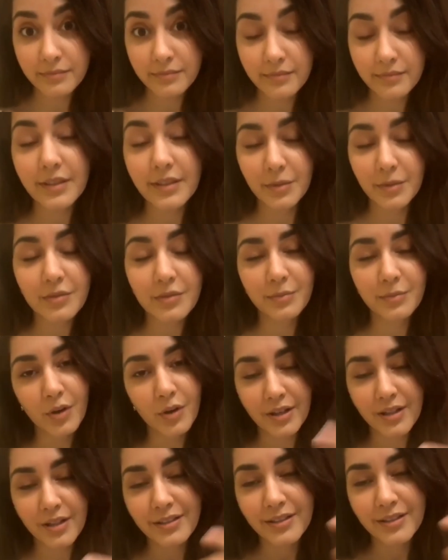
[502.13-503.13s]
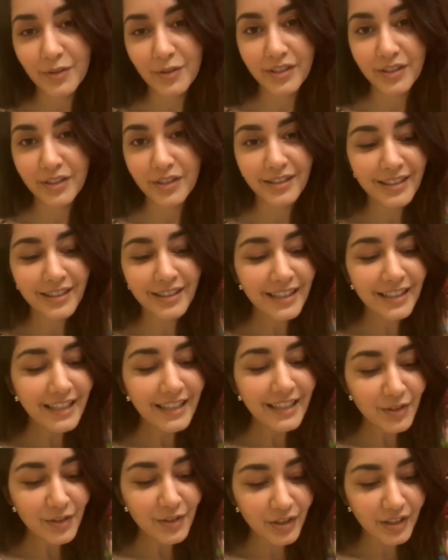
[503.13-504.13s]
Podcasts are to hear,
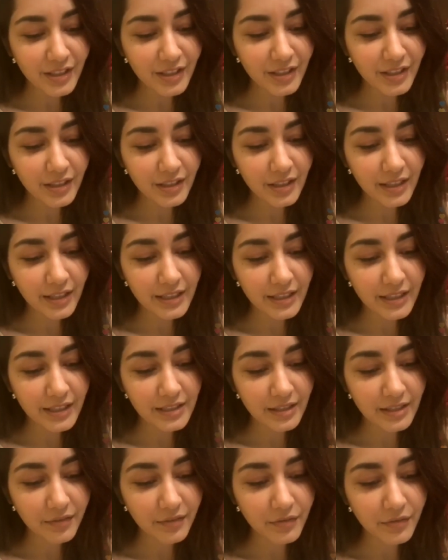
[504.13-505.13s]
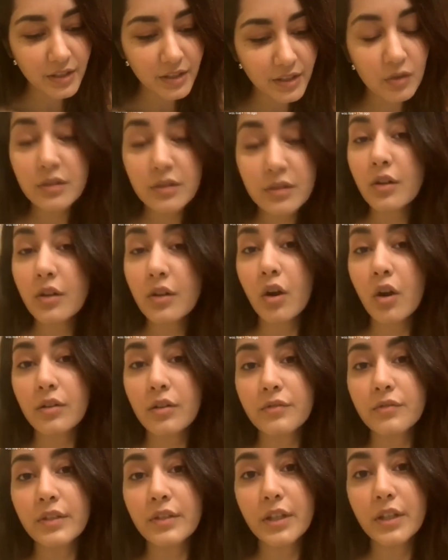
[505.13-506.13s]
so you can hear great stuff. There's also a lot
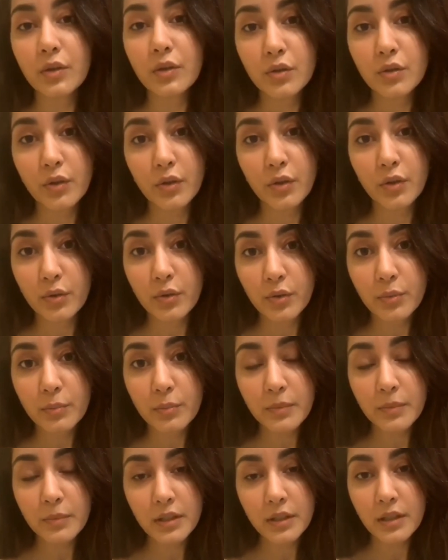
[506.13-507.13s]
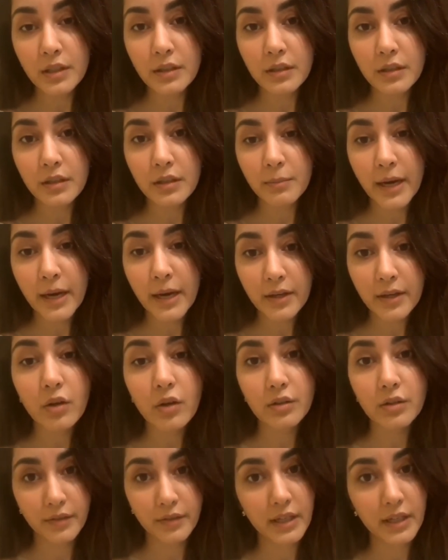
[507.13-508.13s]
of videos on YouTube by
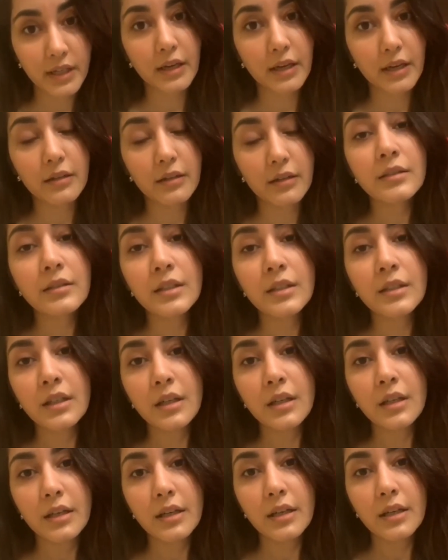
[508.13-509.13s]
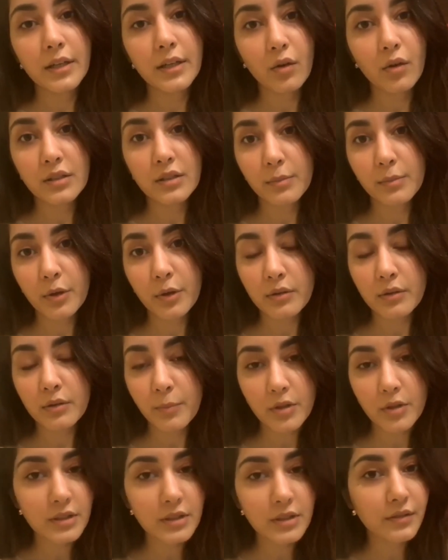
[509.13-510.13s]
Dr. Wayne Dyer. He talks about
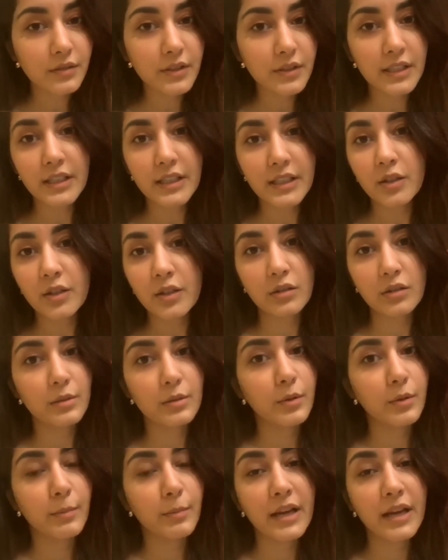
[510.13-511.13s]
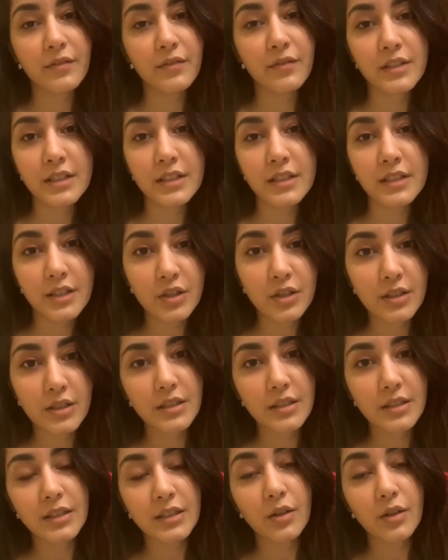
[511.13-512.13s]
positivity, he talks about
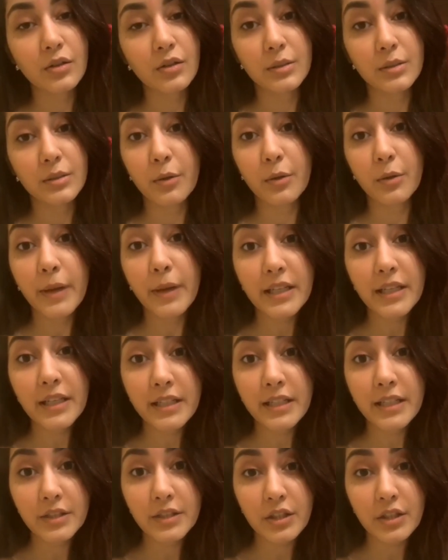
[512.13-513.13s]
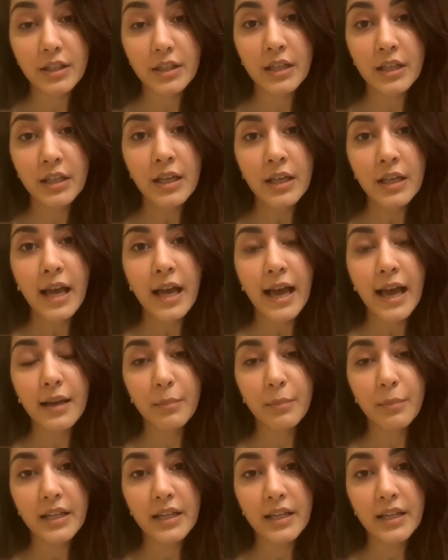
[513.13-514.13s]
manifestations, he talks about meditation.
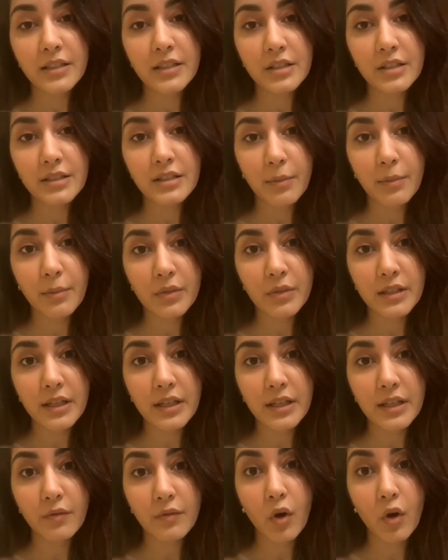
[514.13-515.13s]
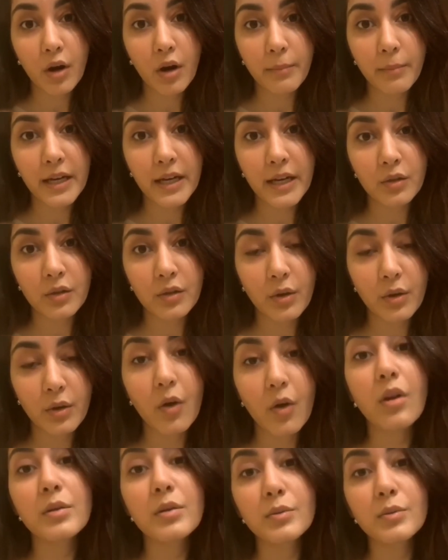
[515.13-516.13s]
And meditation is something that I've gone back to. I
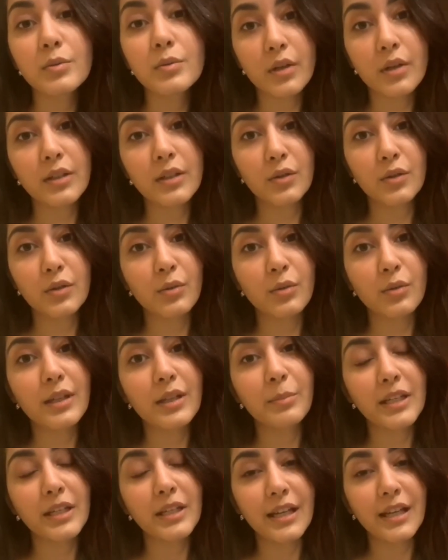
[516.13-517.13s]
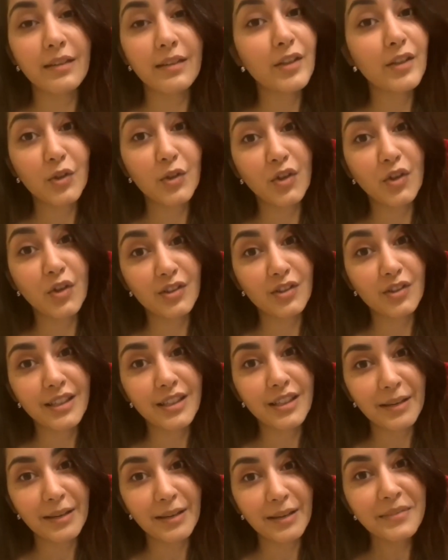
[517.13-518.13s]
always wanted to do it, but I never took out the
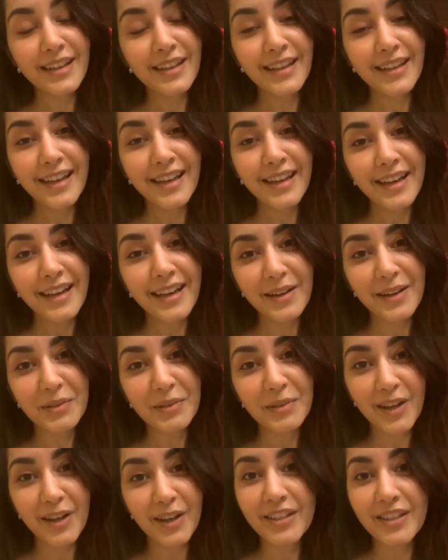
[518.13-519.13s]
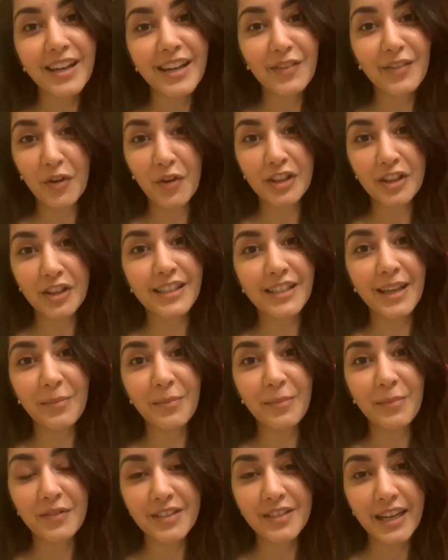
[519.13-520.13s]
time. But now that I have all the
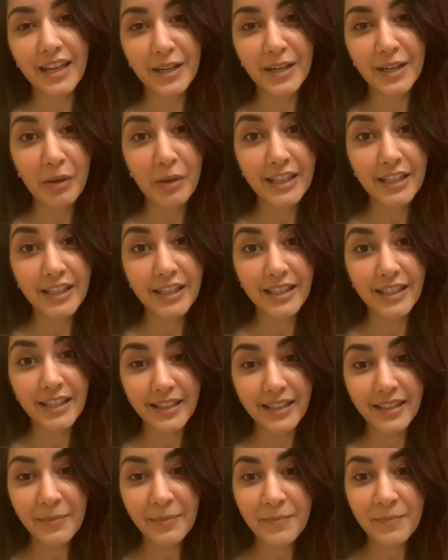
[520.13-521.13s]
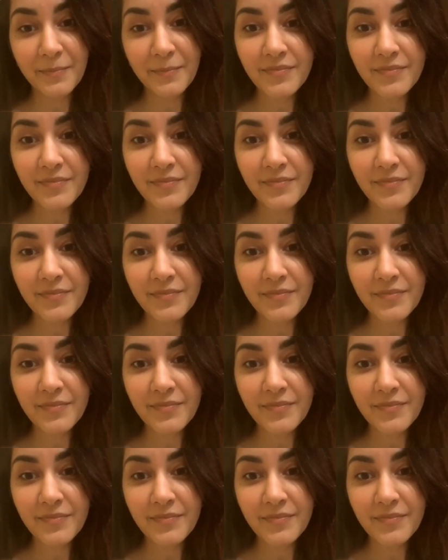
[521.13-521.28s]
time, I've started meditating.